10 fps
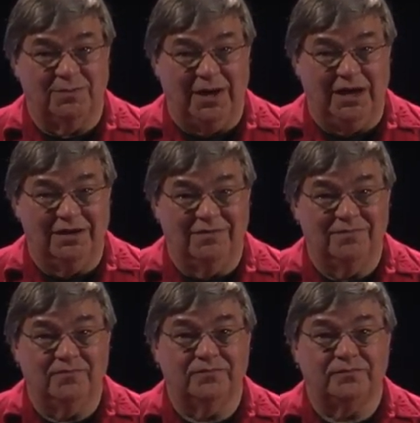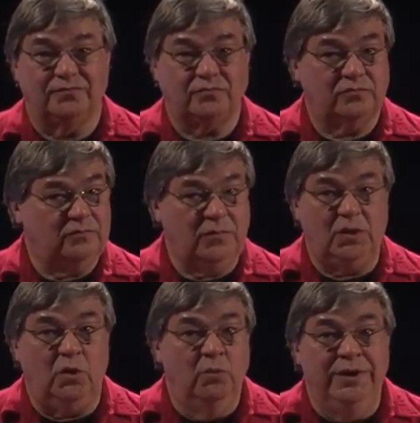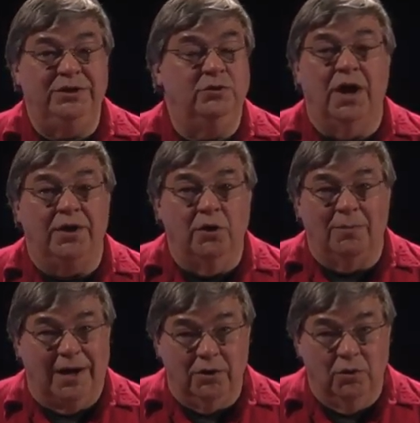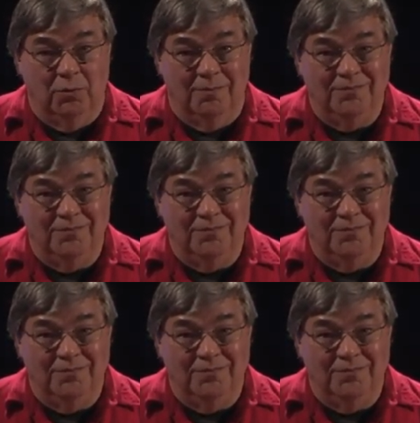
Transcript: made, we do not know by whom,